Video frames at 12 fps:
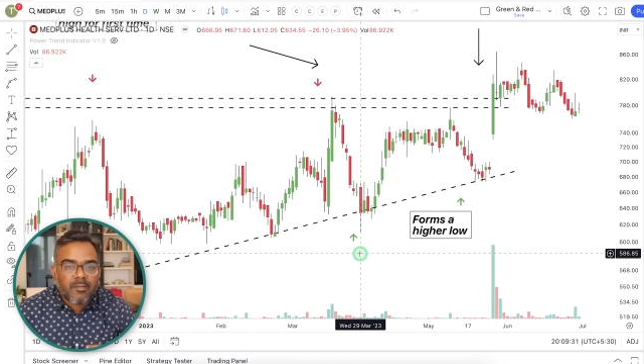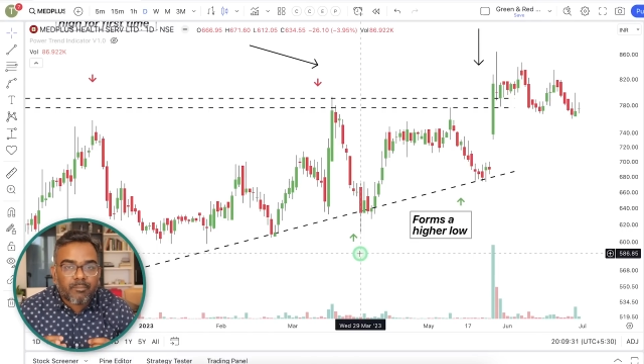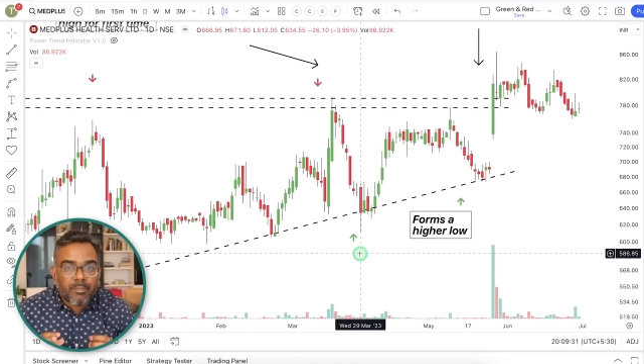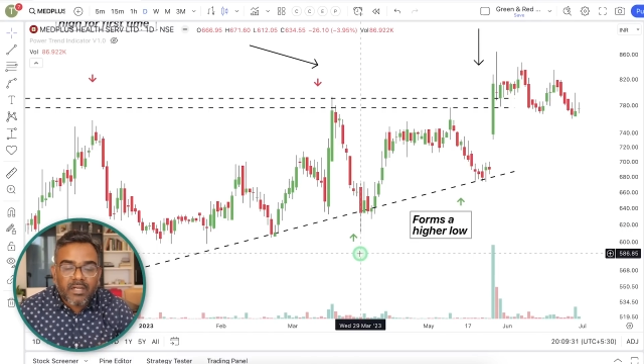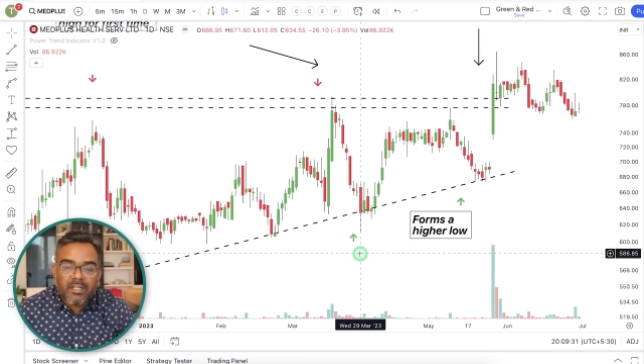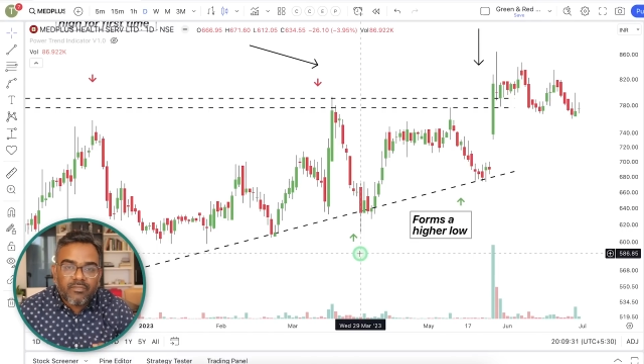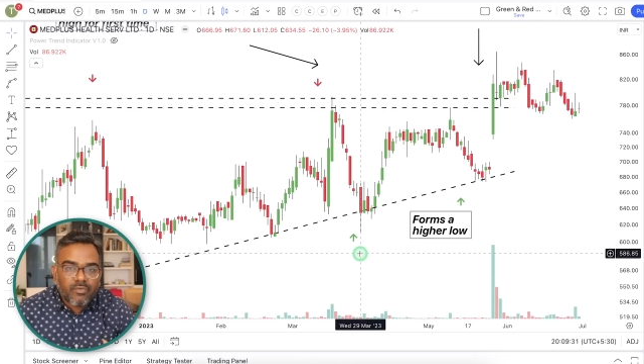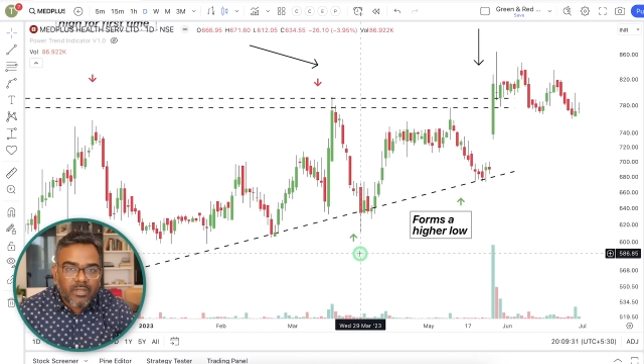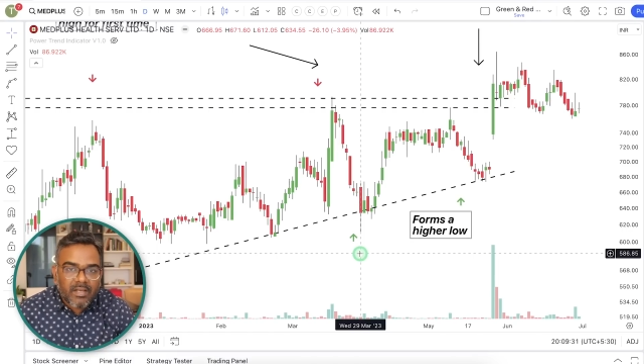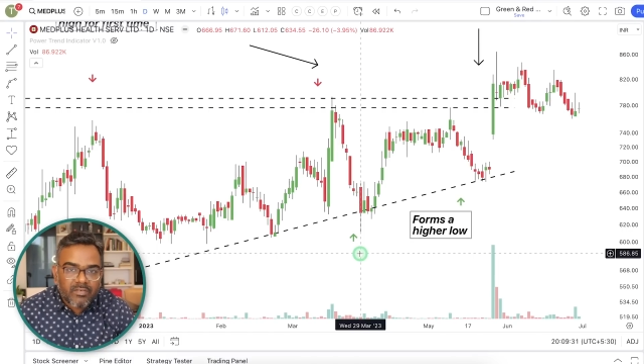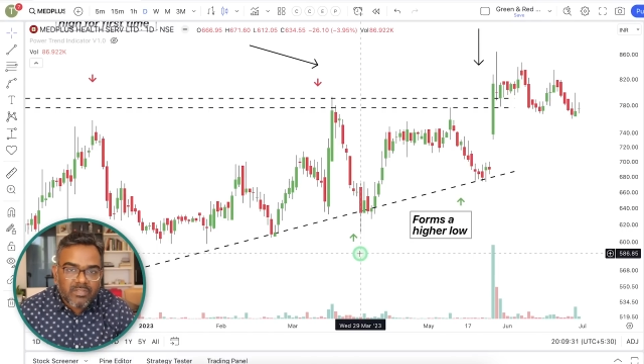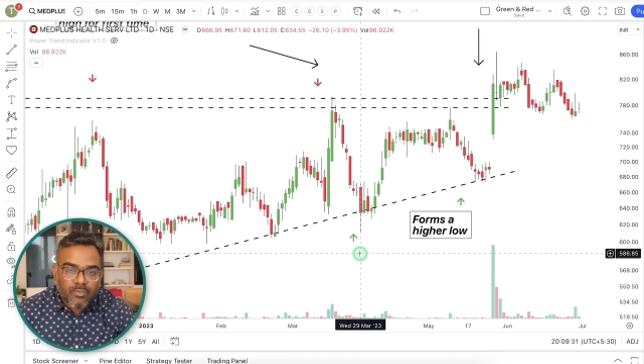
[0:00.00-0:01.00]
But if you
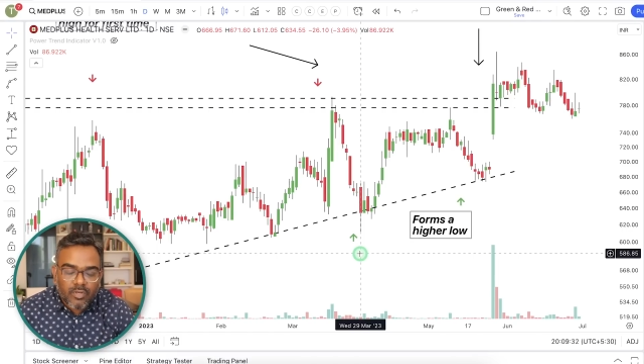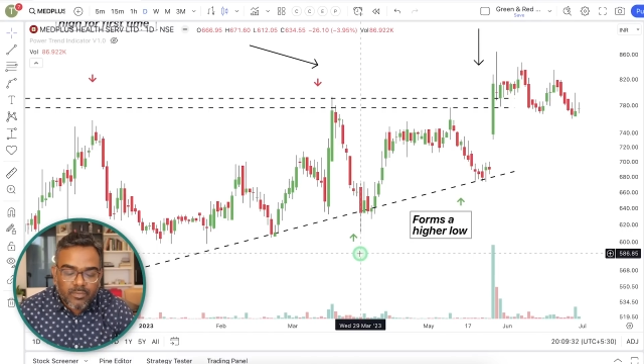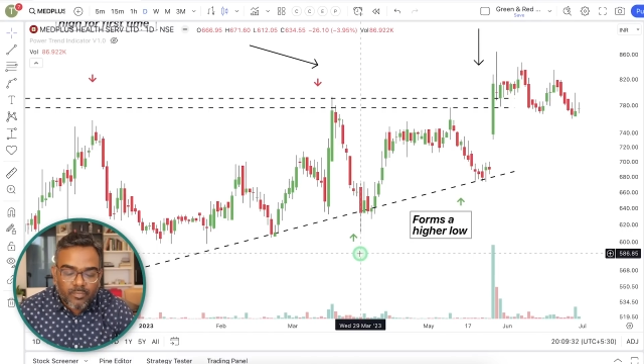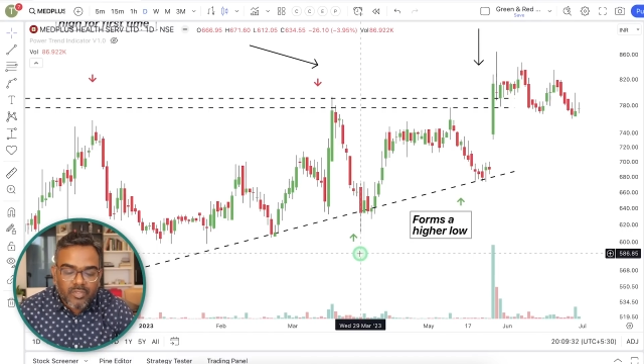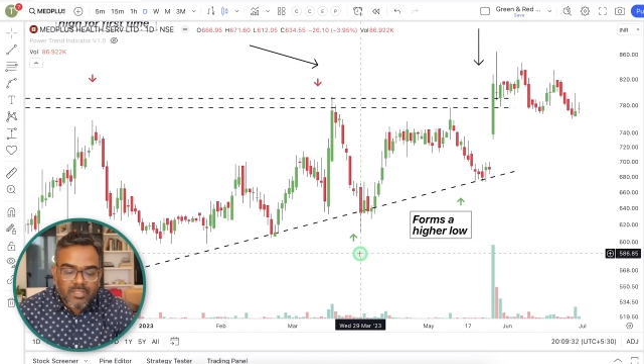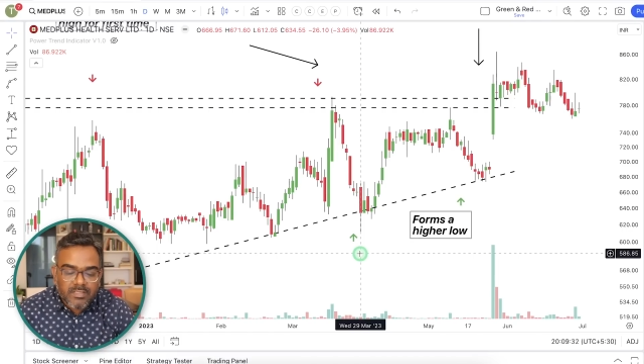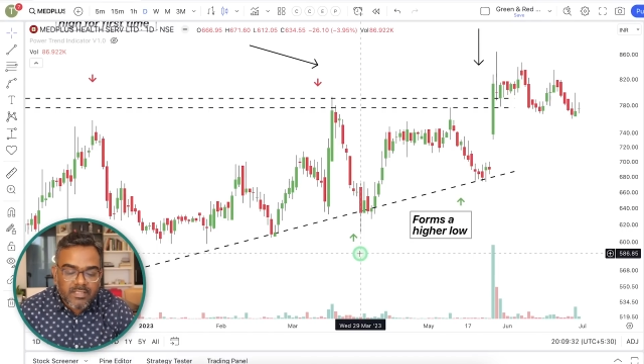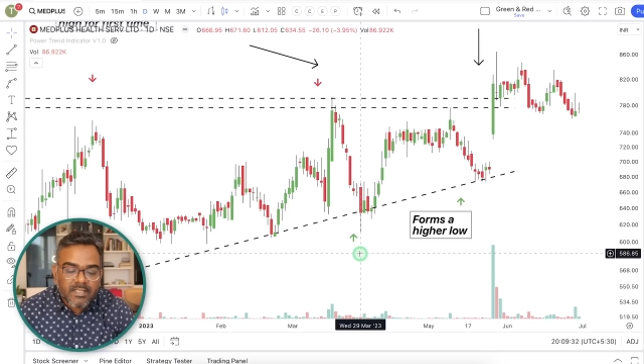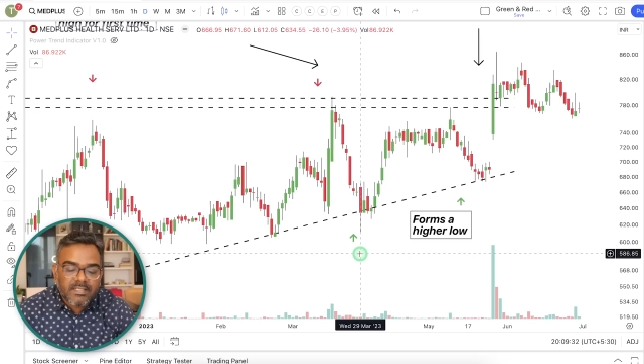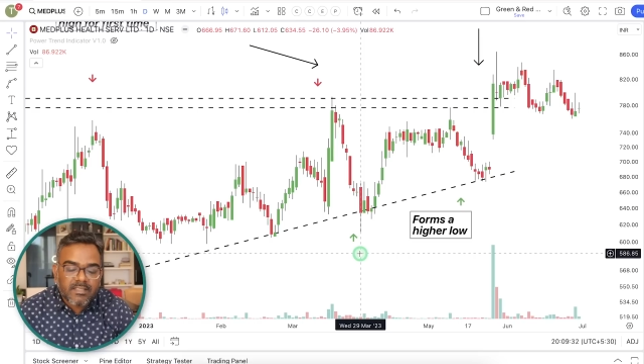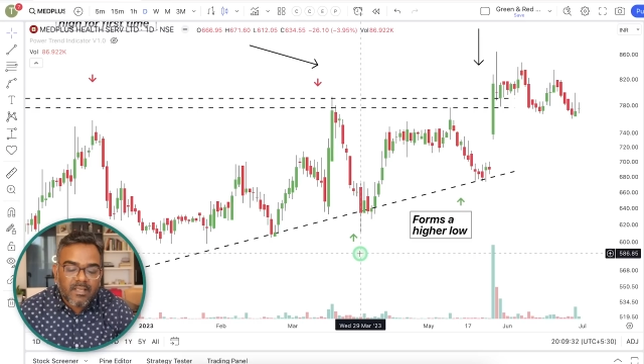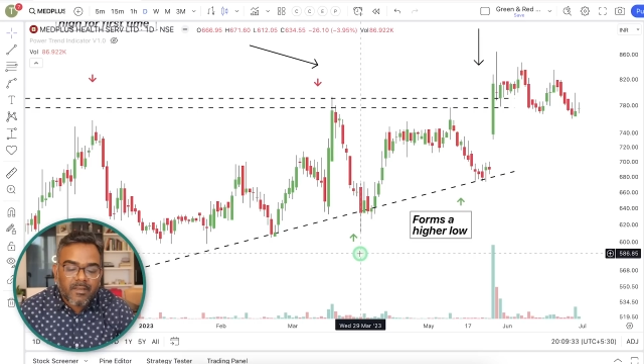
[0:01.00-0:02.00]
have a small position
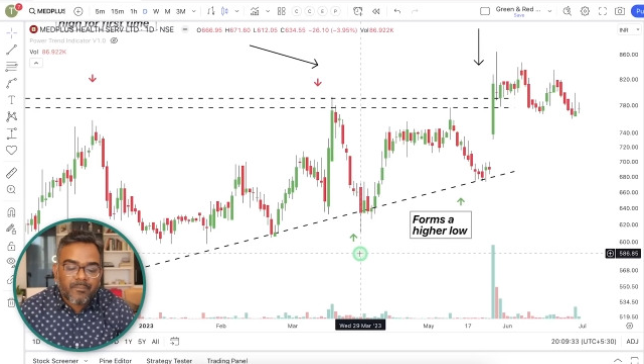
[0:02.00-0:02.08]
size,